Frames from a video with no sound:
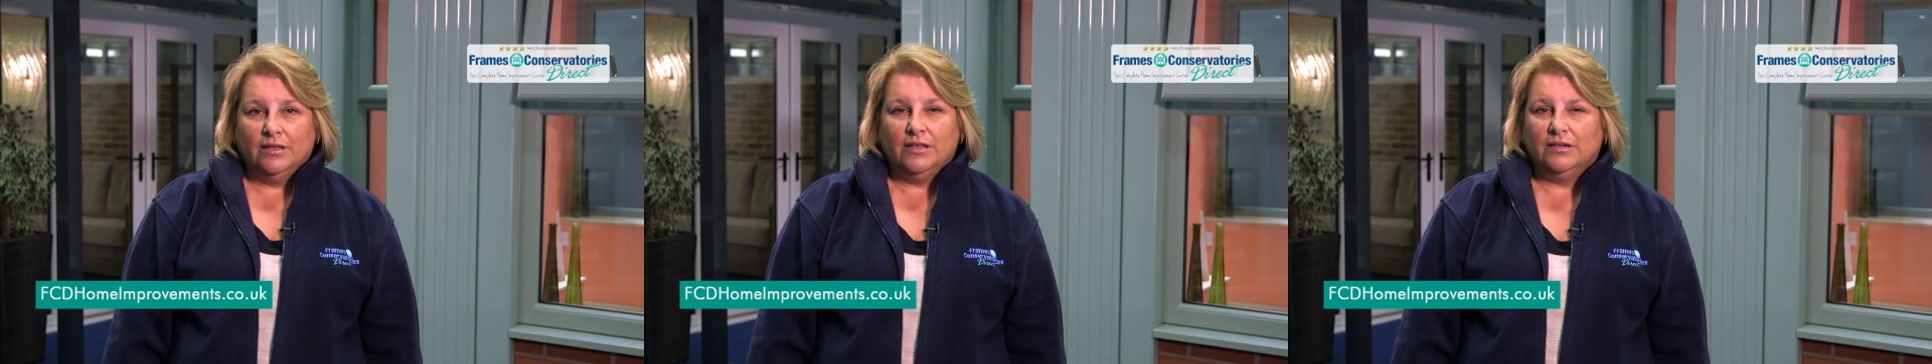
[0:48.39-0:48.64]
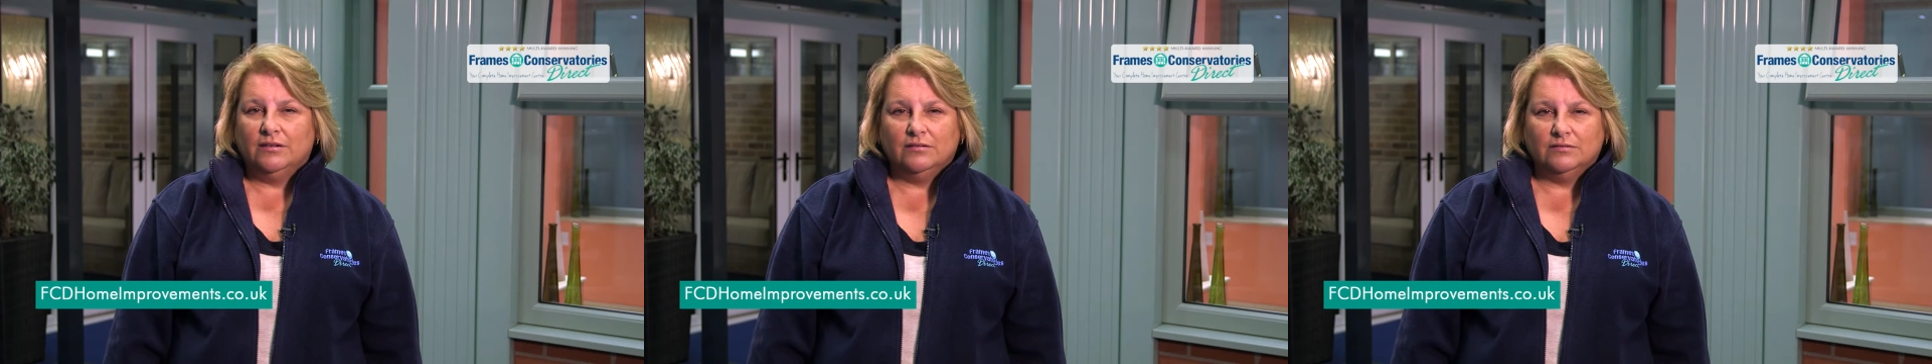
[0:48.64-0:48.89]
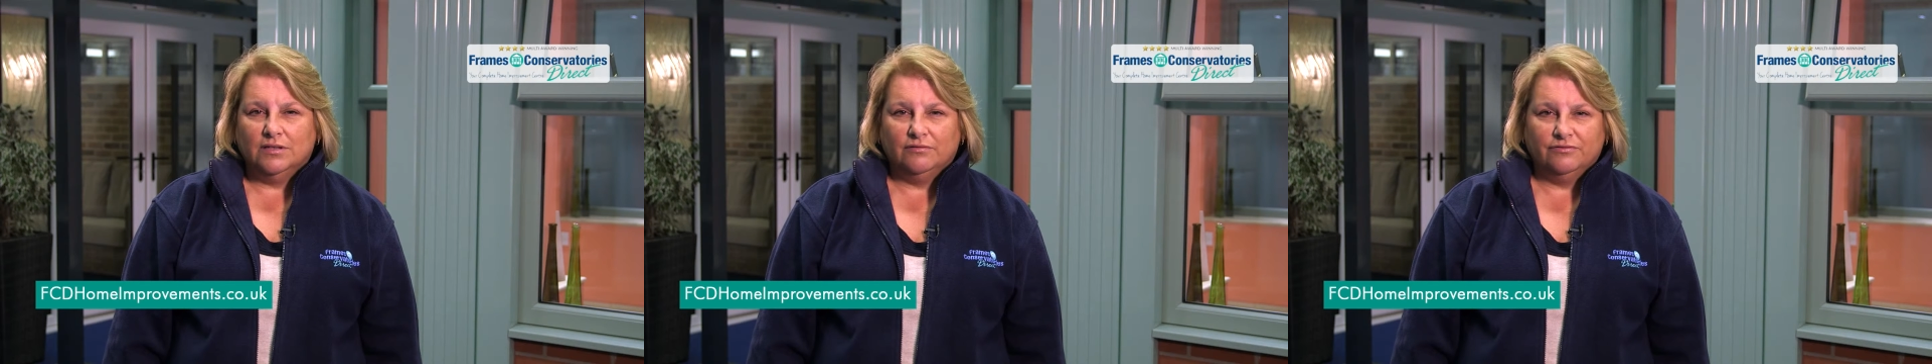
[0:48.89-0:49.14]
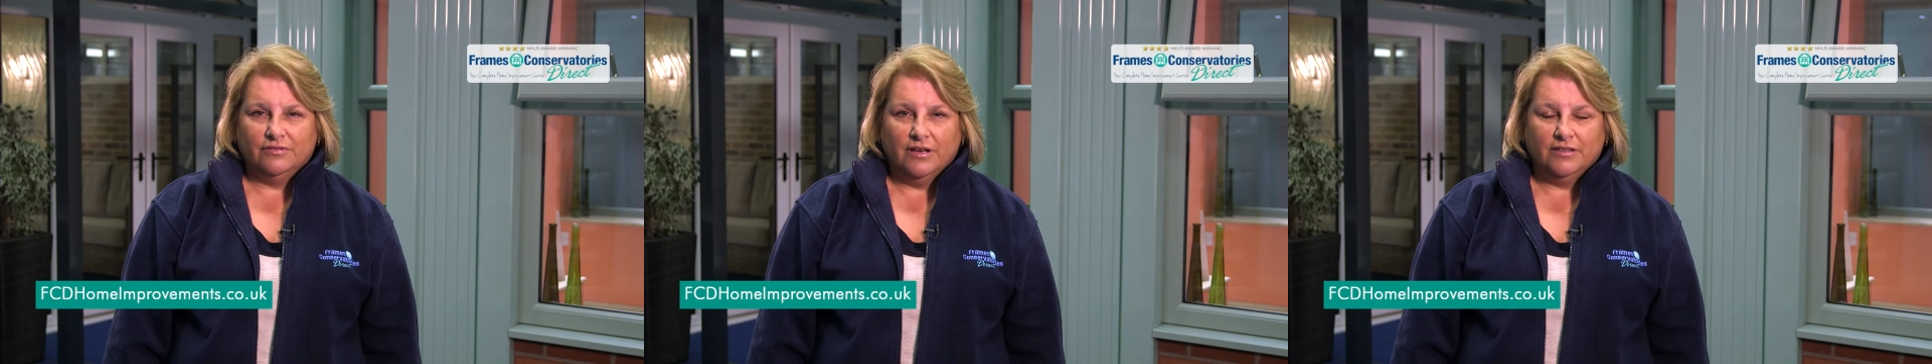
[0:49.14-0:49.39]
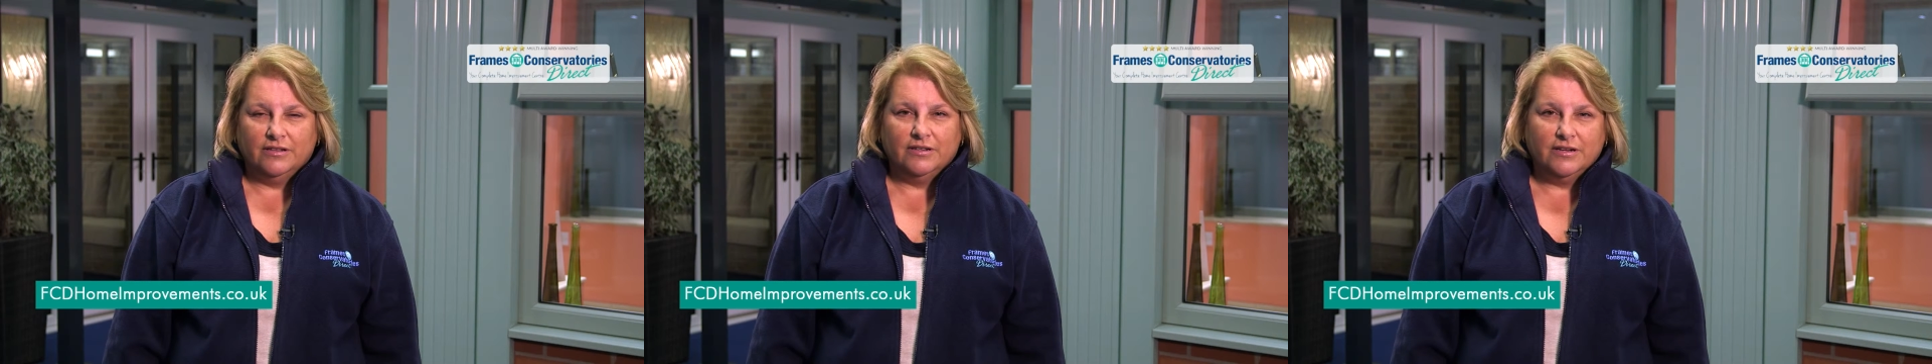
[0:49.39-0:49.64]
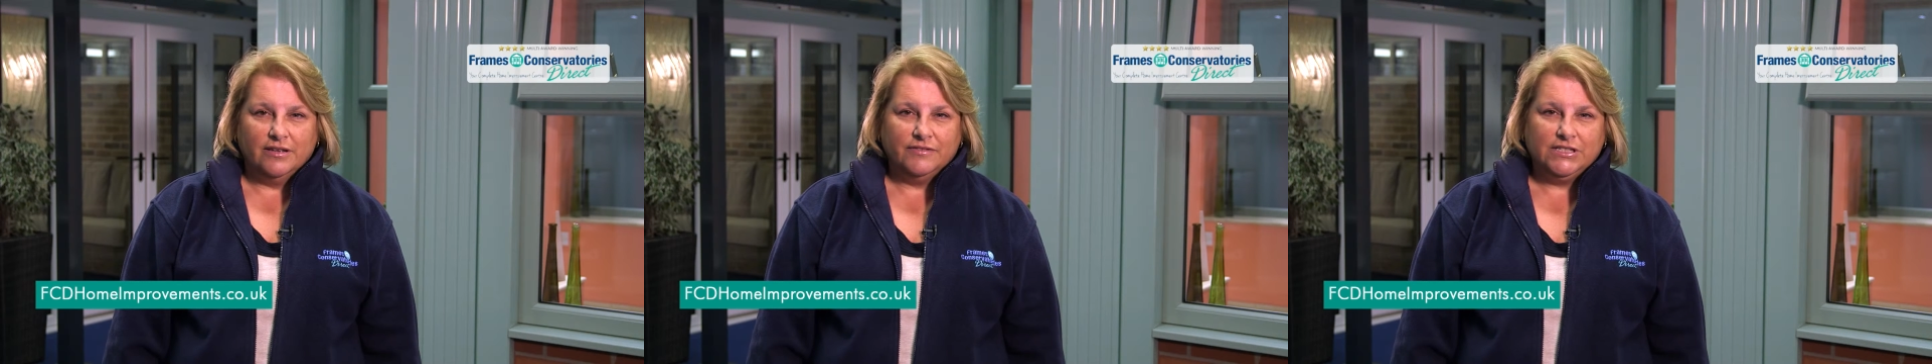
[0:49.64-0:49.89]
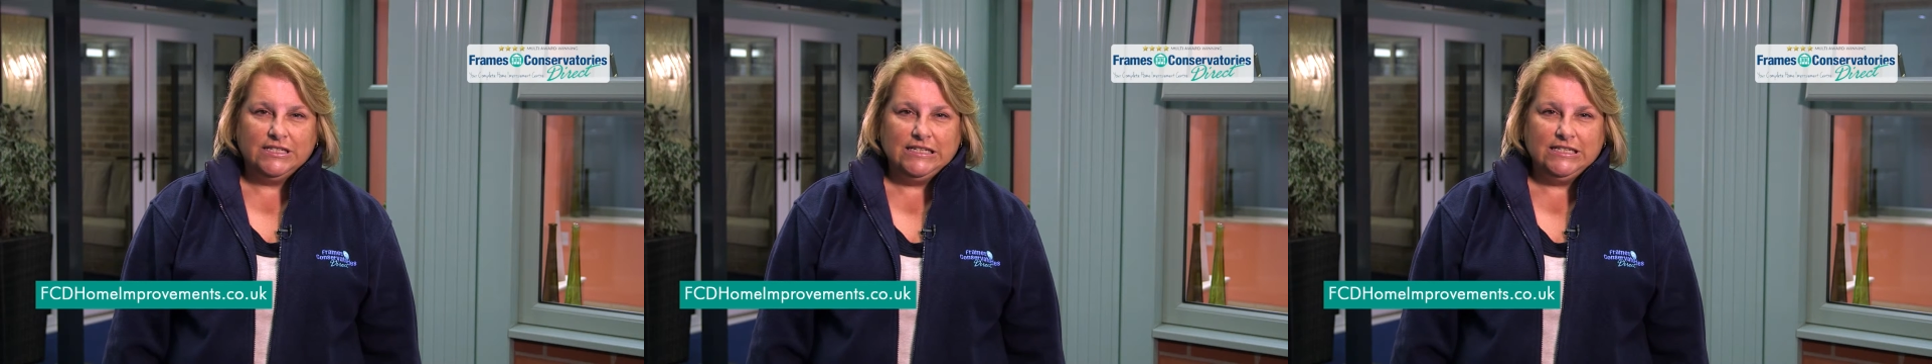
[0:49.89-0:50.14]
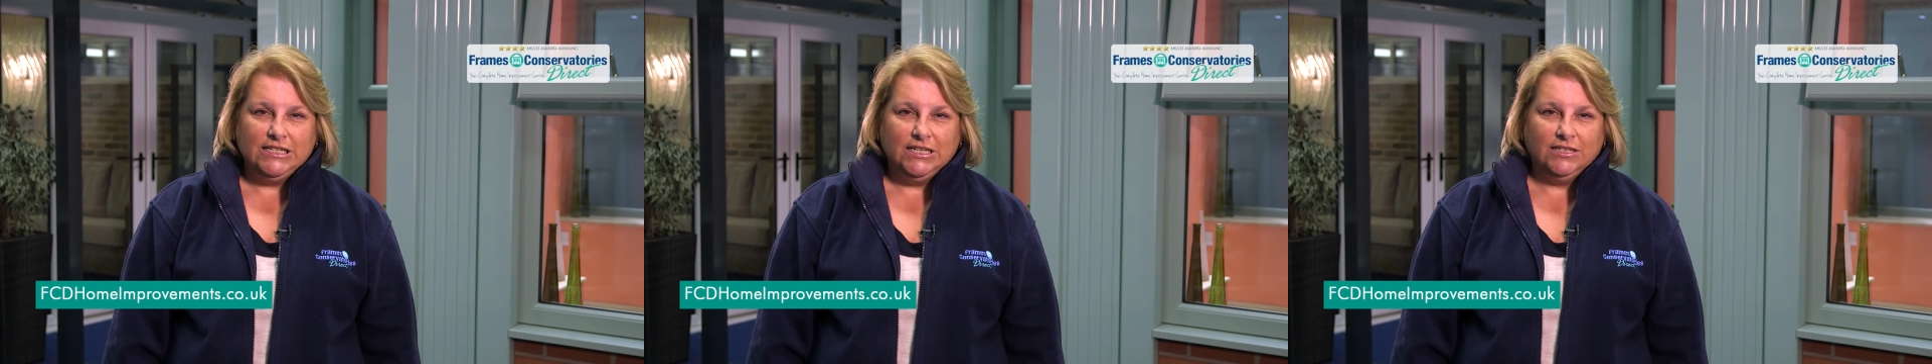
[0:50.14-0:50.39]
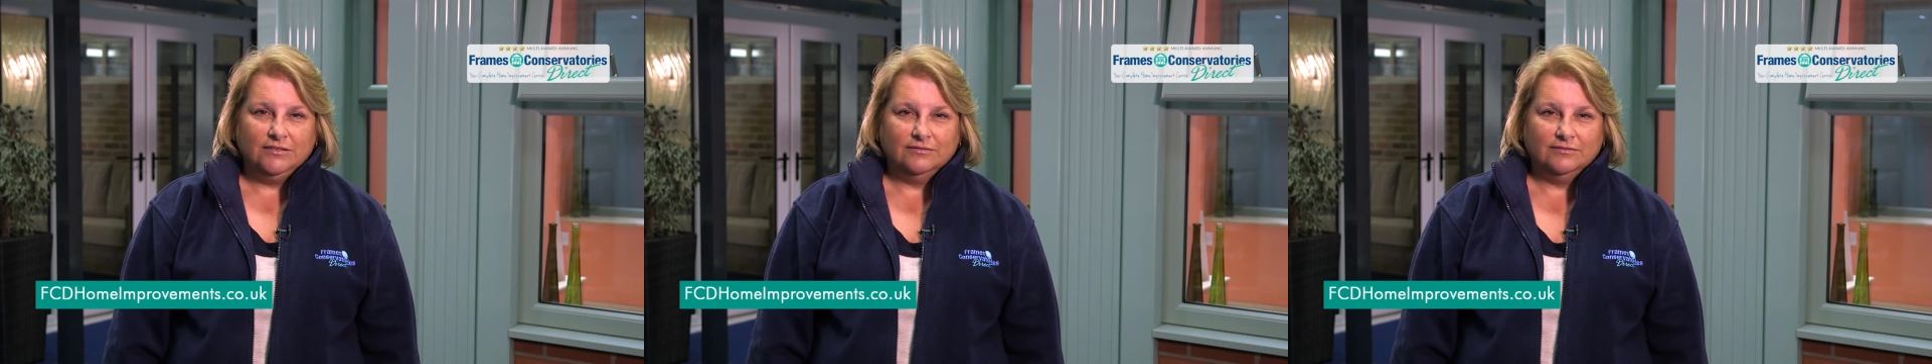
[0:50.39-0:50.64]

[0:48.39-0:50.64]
then look no further than FCD.